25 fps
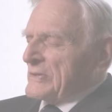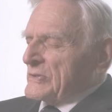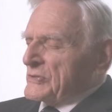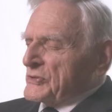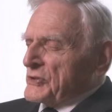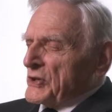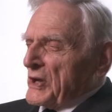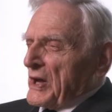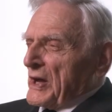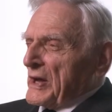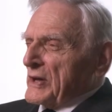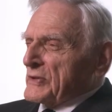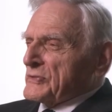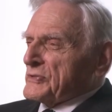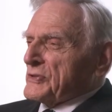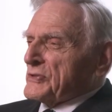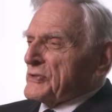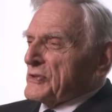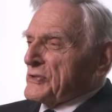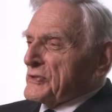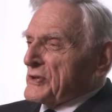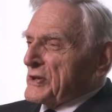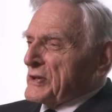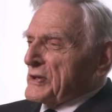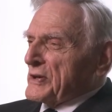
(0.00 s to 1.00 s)
Science
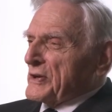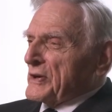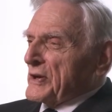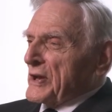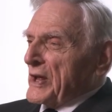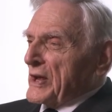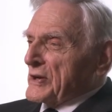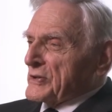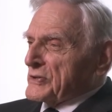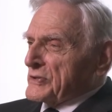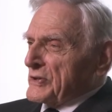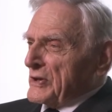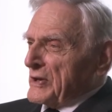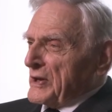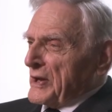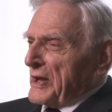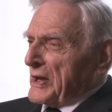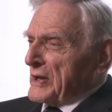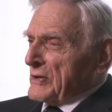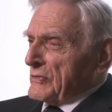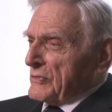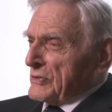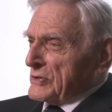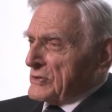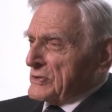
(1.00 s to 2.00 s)
is an international
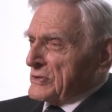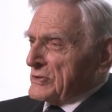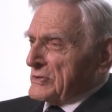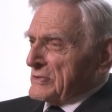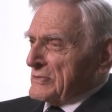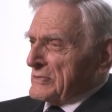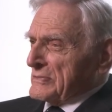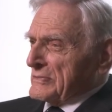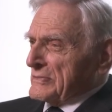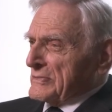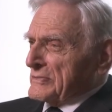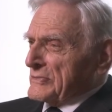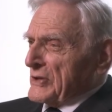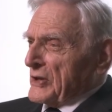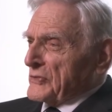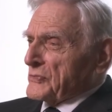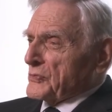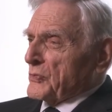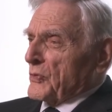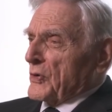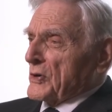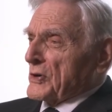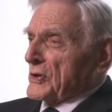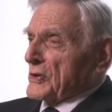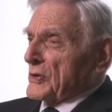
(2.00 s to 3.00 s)
language. That's
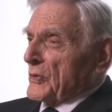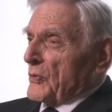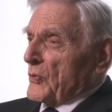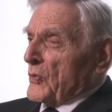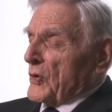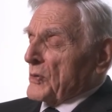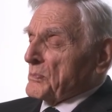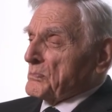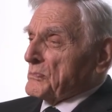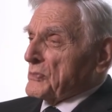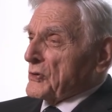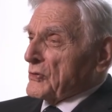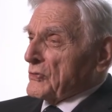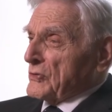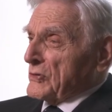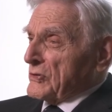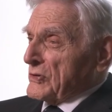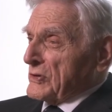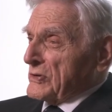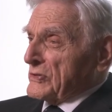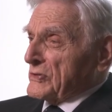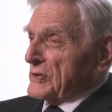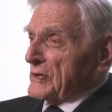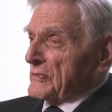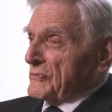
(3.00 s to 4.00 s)
one of the
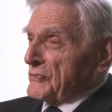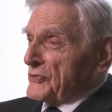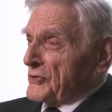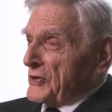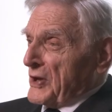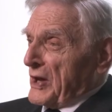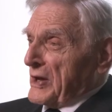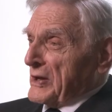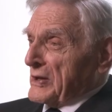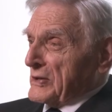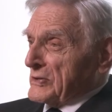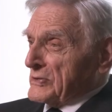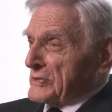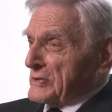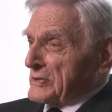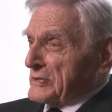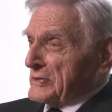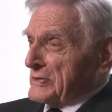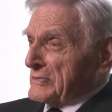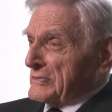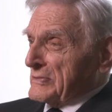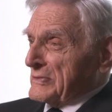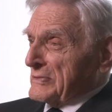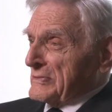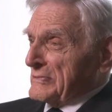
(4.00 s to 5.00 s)
beauties of science.
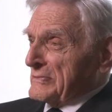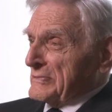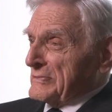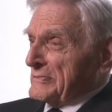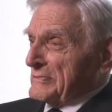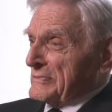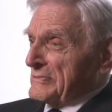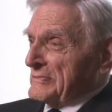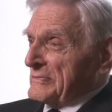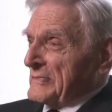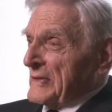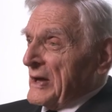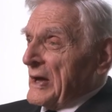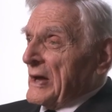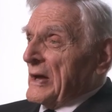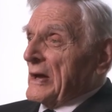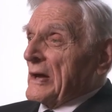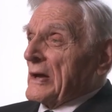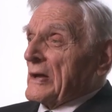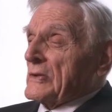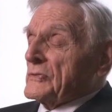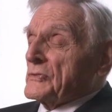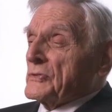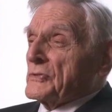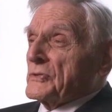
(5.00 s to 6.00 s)

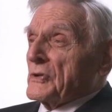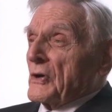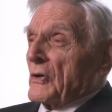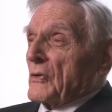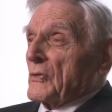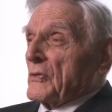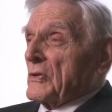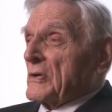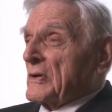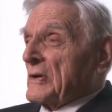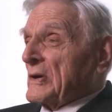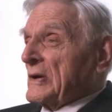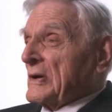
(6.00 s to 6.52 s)
And so